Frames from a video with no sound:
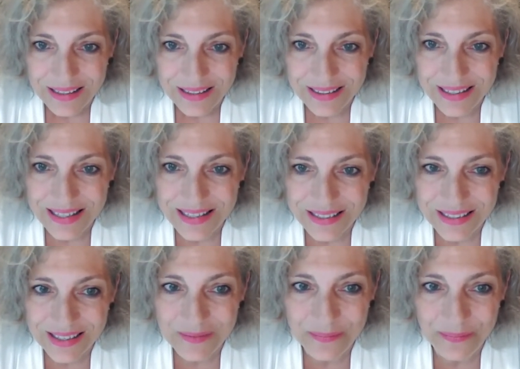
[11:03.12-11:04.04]
it
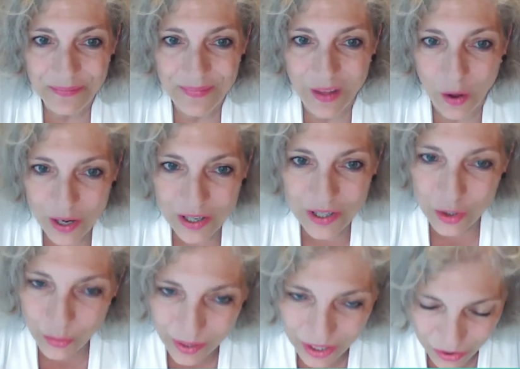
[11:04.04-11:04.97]

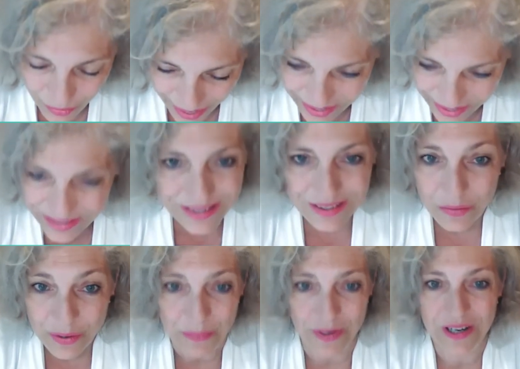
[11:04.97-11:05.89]
also attracts
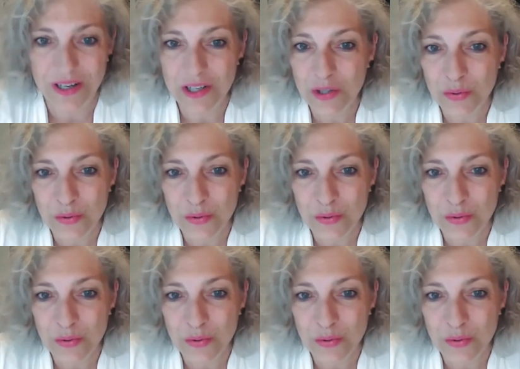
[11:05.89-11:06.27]
criminals